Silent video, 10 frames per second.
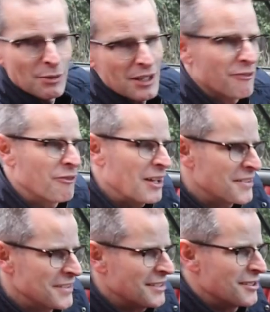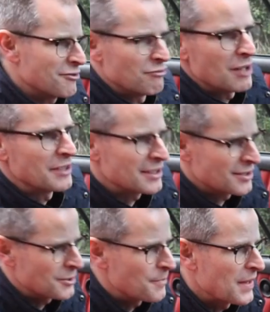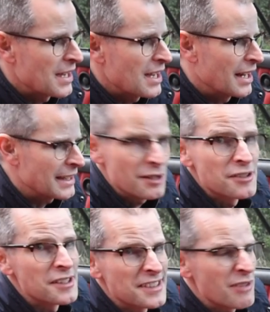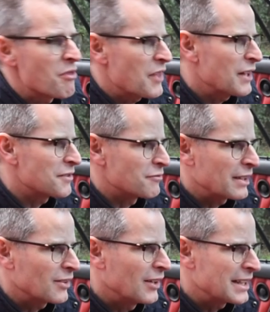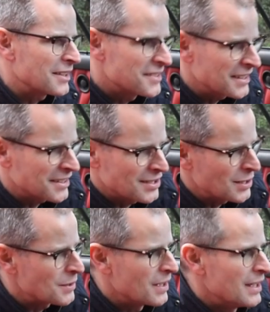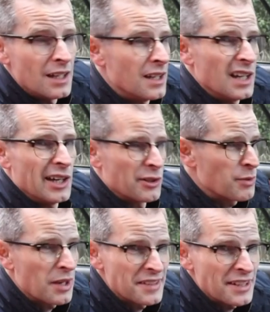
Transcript: what that flat 6 is revving to. And it goes to 7,000, redlining at 6.2. As well as